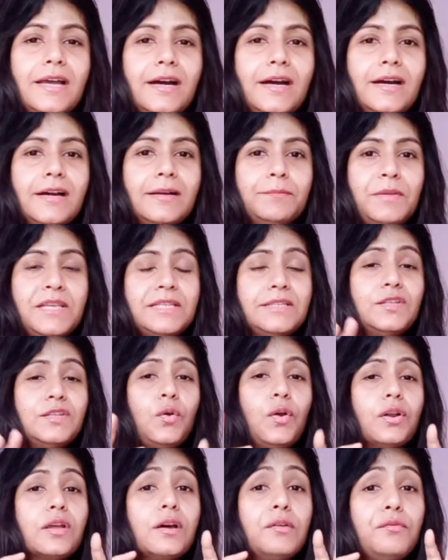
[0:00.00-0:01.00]
means
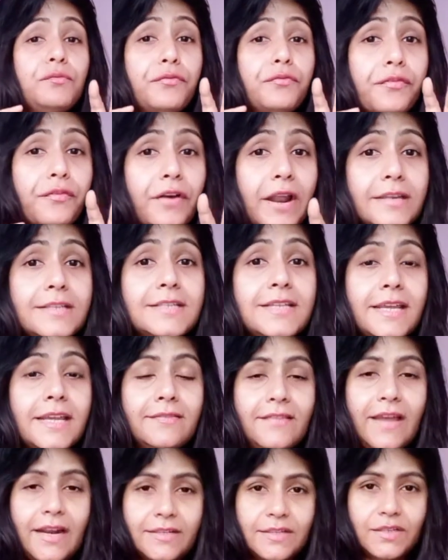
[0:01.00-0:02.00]
you're confronting
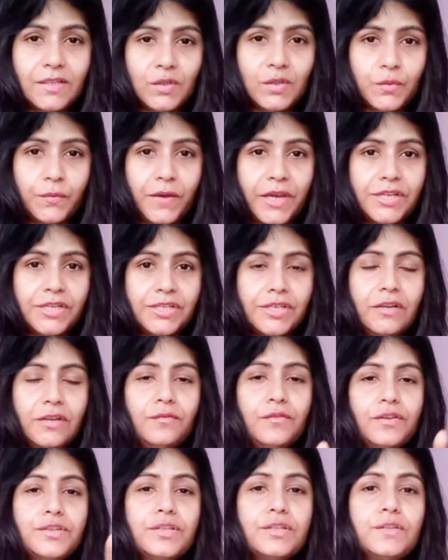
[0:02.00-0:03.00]
that
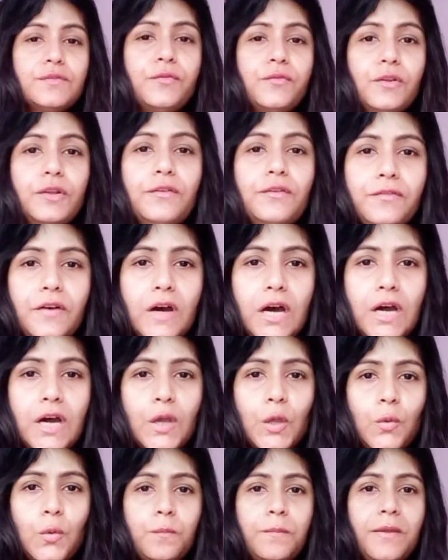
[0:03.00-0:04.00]
situation which is full of
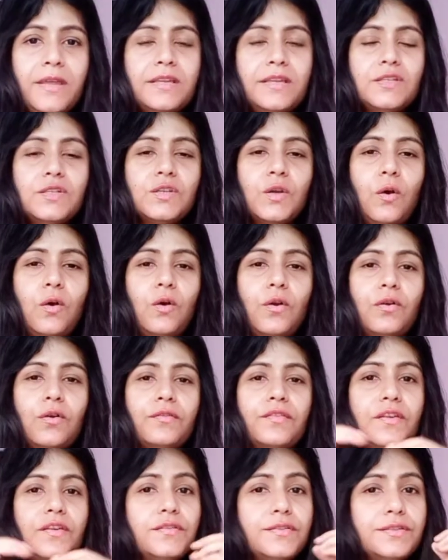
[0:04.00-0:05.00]
argument,
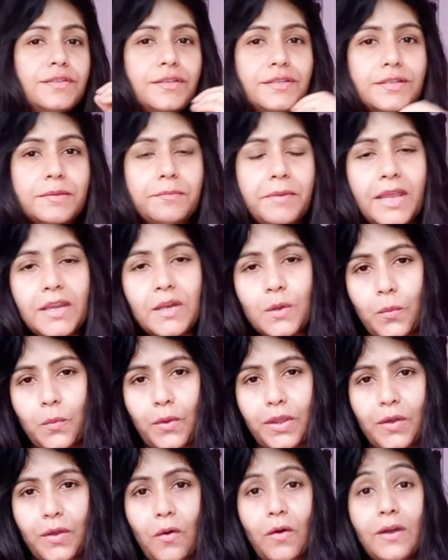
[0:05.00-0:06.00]
or there is a debate
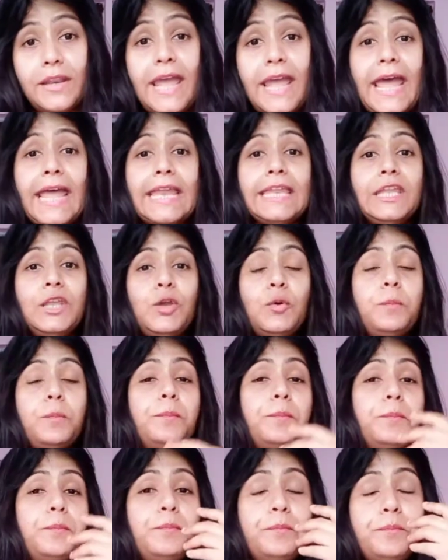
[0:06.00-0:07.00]
going on, and you
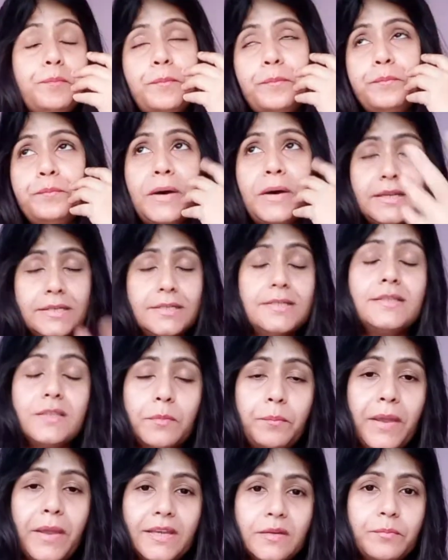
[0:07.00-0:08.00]

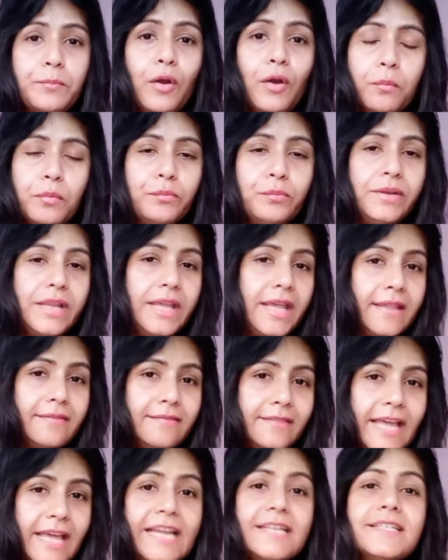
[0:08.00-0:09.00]
participate probably
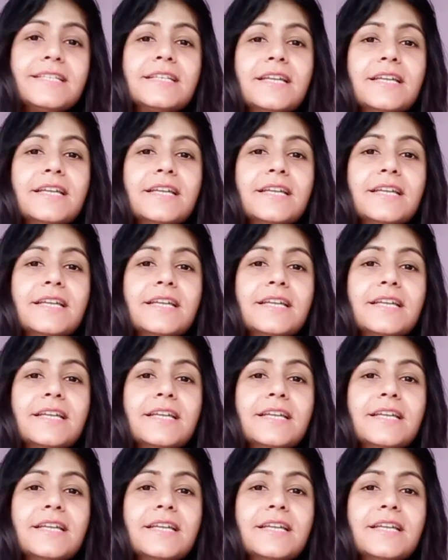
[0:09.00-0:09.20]
in that